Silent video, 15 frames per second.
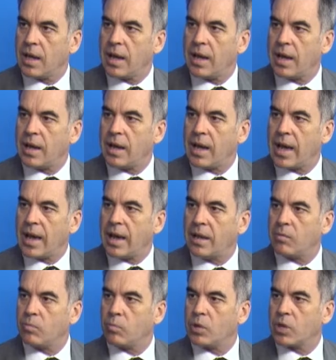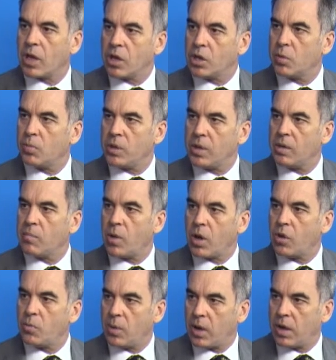and were going to be
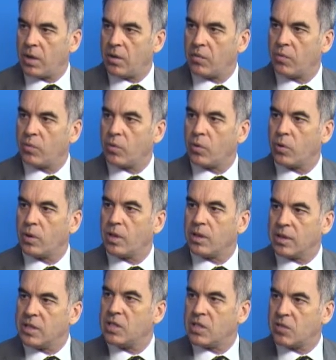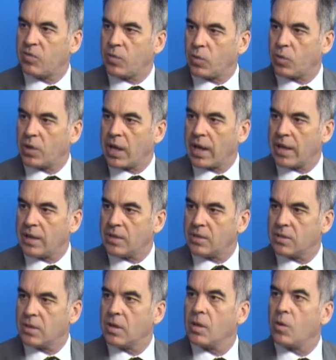immobile for at least 4
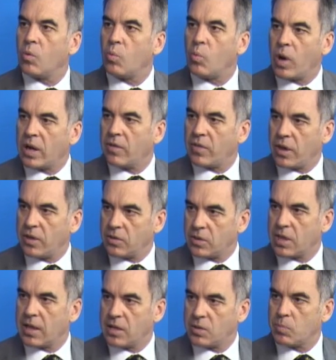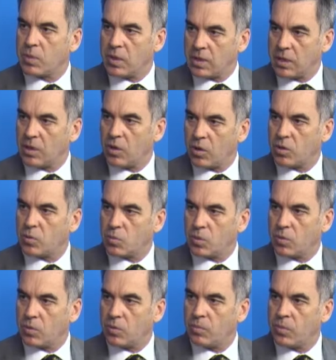days, one of those days being in
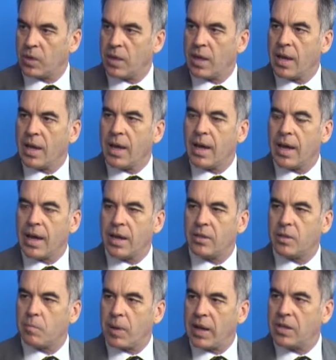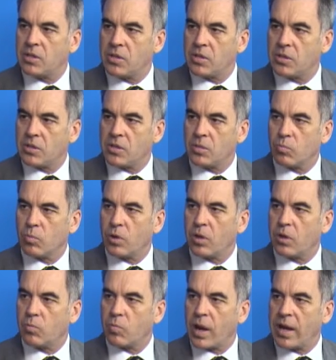hospital. And the patients
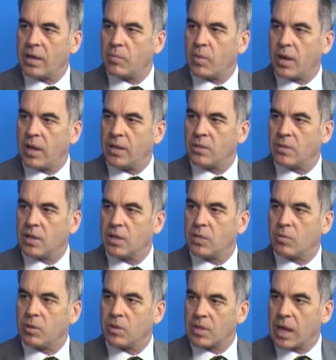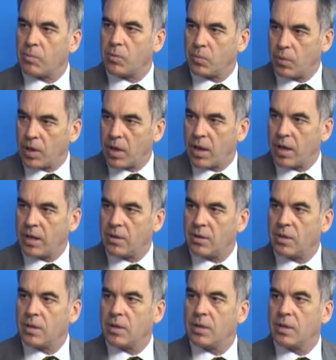were randomized into a double-blind,